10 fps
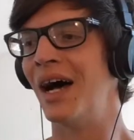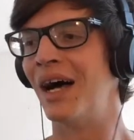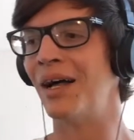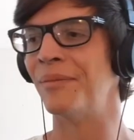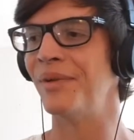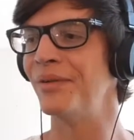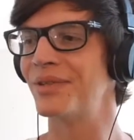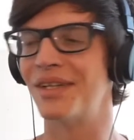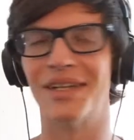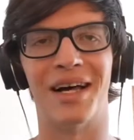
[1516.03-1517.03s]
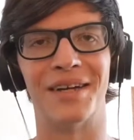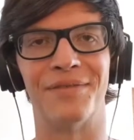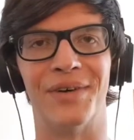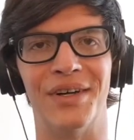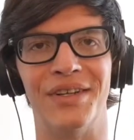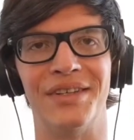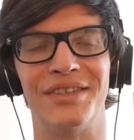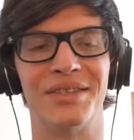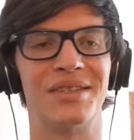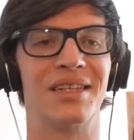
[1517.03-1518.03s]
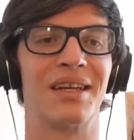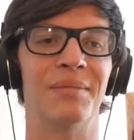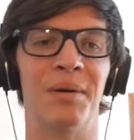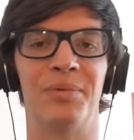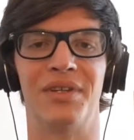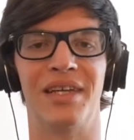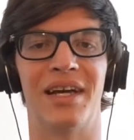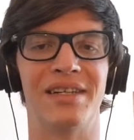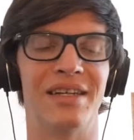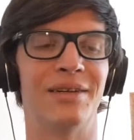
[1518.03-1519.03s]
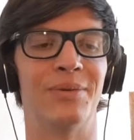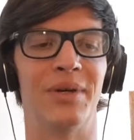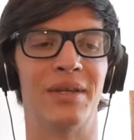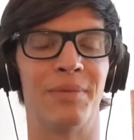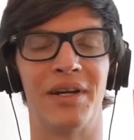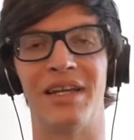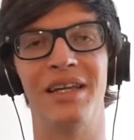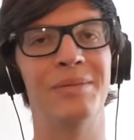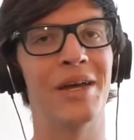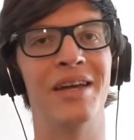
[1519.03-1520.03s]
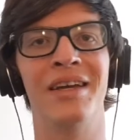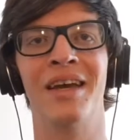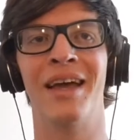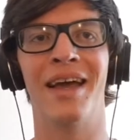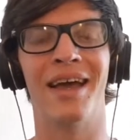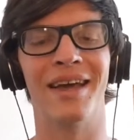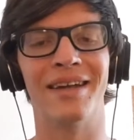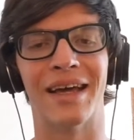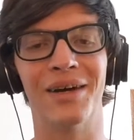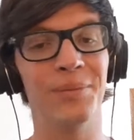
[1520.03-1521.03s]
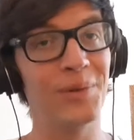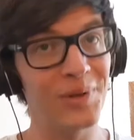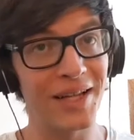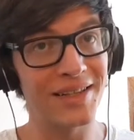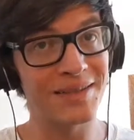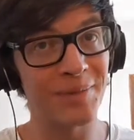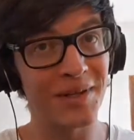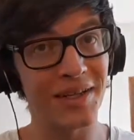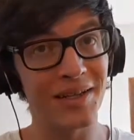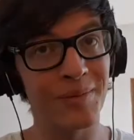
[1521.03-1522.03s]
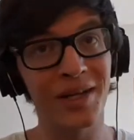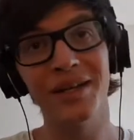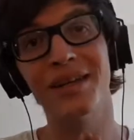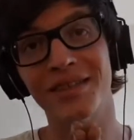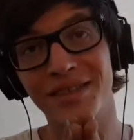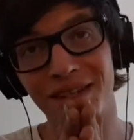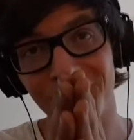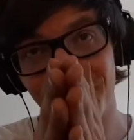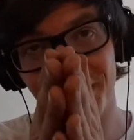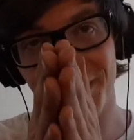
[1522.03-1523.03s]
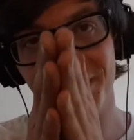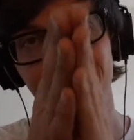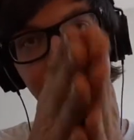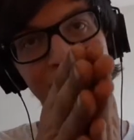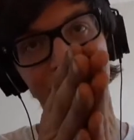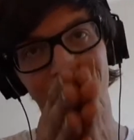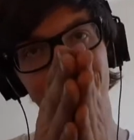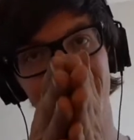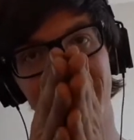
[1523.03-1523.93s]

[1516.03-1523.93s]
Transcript: It was a lot of fun just to come up with the idea with Bunny Hime, and I hope you like this, Bunny Hime. This is all for you. Hope you